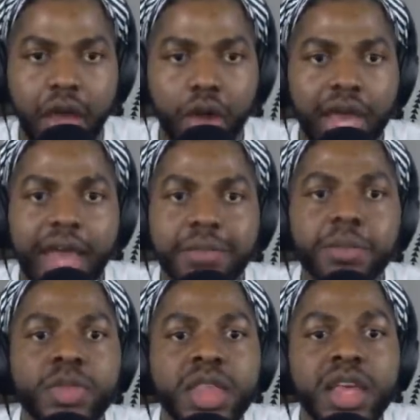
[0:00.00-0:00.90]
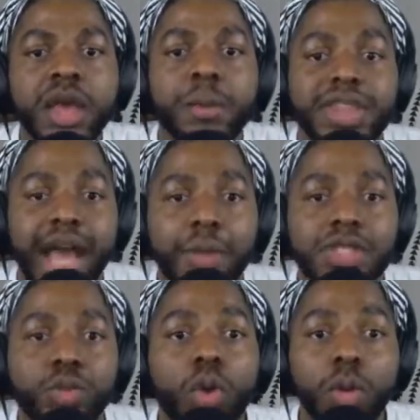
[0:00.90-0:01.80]
Okay, but that was
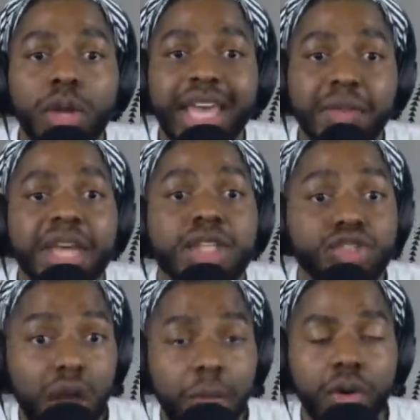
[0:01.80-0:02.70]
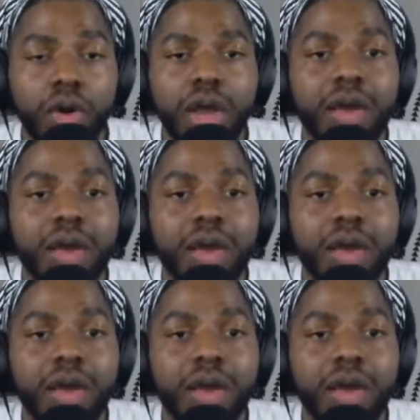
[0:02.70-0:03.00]
what would get me in trouble.